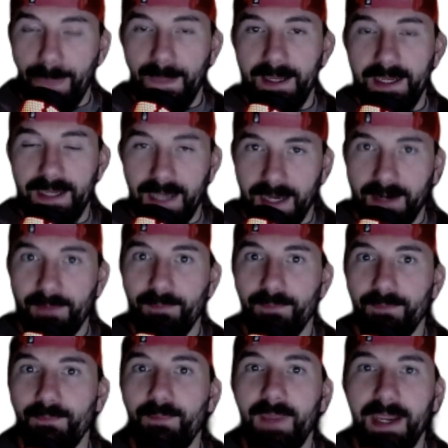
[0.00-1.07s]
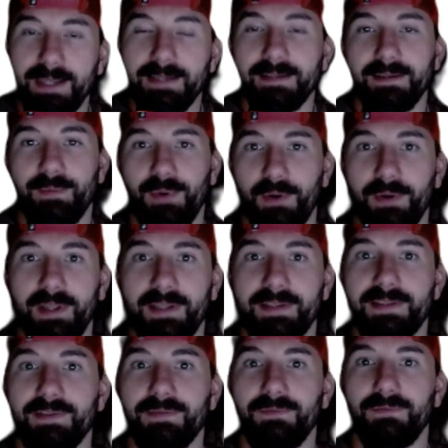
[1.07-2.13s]
He kind of makes his
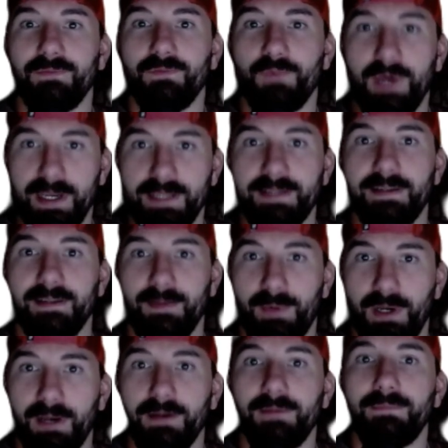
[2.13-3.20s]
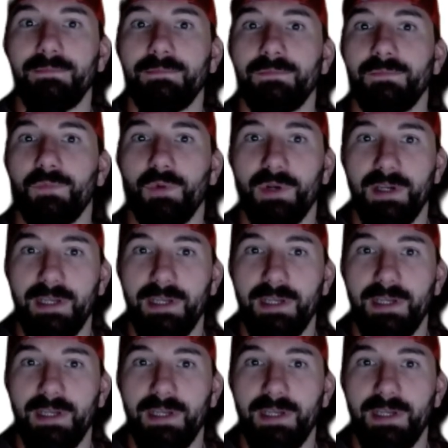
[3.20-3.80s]
opponents race to the bottom, where